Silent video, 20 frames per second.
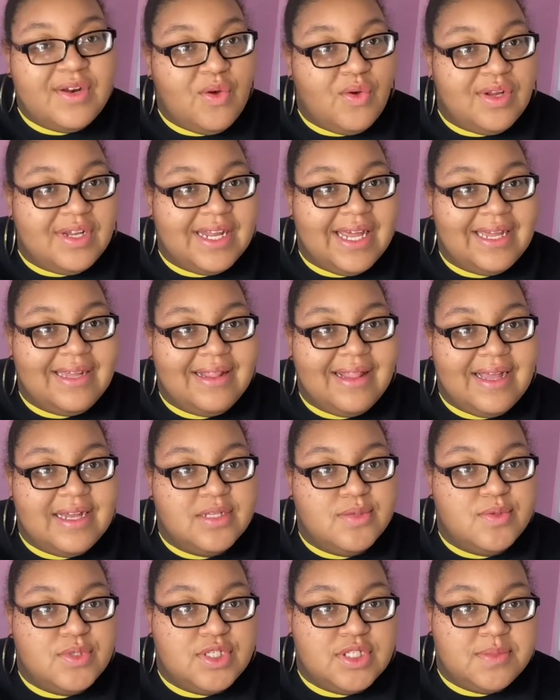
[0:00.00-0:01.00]
online
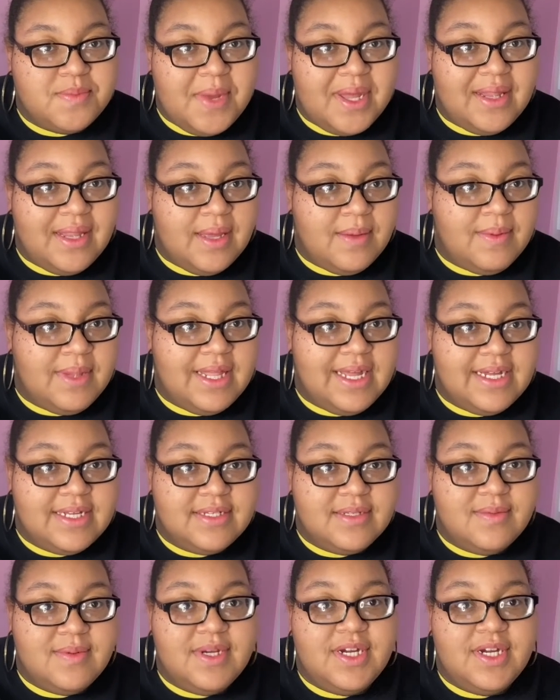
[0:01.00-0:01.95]
class, which is my lab class,